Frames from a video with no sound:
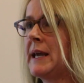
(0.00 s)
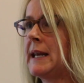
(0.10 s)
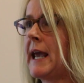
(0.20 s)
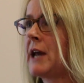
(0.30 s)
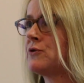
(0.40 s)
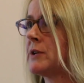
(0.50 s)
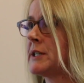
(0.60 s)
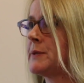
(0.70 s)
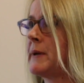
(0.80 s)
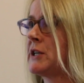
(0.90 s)

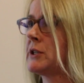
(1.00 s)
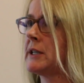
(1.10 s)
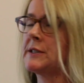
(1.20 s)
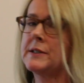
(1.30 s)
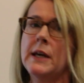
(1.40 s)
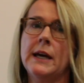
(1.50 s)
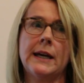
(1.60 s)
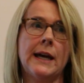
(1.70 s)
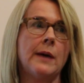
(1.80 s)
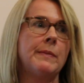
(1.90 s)
paediatric specialists
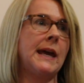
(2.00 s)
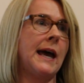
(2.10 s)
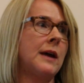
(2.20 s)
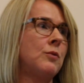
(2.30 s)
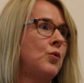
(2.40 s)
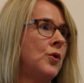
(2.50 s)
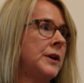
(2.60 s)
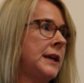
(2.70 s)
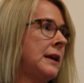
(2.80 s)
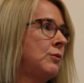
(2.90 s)
coming out and
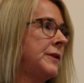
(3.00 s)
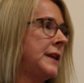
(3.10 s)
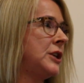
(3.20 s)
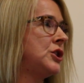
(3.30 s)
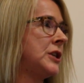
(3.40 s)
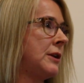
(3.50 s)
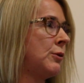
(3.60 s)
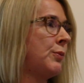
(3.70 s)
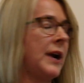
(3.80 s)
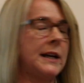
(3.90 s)
working within
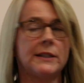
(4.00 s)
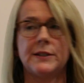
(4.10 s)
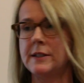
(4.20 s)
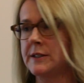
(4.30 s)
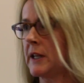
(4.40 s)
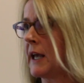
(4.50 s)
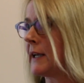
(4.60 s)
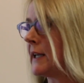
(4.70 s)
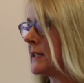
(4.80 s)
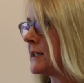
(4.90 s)
general practices,
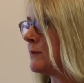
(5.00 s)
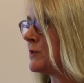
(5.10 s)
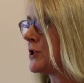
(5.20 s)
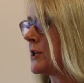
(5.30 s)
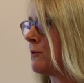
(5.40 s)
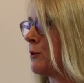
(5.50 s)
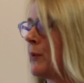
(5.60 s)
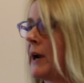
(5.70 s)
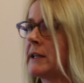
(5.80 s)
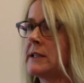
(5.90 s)
like in Tim's general
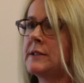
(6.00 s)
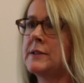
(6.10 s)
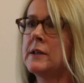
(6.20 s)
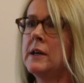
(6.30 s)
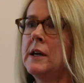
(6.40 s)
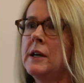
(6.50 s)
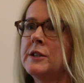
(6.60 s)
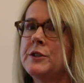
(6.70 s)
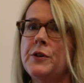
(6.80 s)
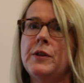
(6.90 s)
practice,
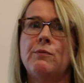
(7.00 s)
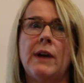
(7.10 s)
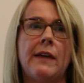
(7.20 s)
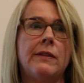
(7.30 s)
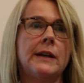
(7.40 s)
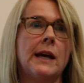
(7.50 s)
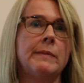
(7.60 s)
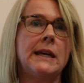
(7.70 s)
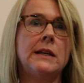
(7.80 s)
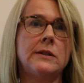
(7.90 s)
so that rather than
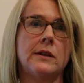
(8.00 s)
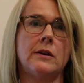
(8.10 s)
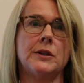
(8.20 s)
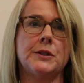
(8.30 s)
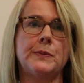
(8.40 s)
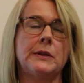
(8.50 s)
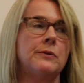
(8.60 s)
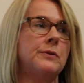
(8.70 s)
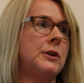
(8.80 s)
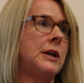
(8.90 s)
coming into the
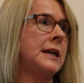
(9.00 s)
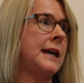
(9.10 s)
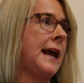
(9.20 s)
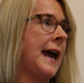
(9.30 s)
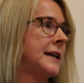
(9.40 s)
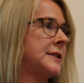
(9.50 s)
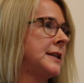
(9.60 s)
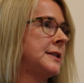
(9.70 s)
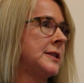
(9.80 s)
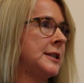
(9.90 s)
hospital, you can get
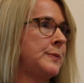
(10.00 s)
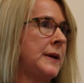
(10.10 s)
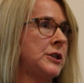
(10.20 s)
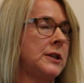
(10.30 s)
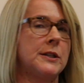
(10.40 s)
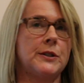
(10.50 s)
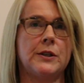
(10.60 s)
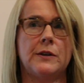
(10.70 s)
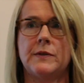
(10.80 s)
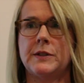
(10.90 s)
access to
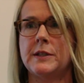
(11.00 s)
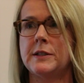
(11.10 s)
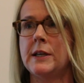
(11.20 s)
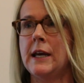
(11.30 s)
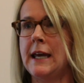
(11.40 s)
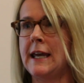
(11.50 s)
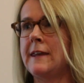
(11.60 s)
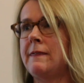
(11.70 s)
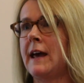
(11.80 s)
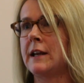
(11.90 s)
specialist services
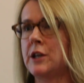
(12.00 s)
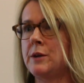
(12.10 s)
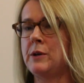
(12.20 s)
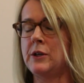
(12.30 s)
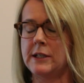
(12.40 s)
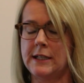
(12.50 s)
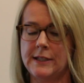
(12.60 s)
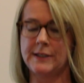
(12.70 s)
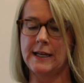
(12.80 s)
in that community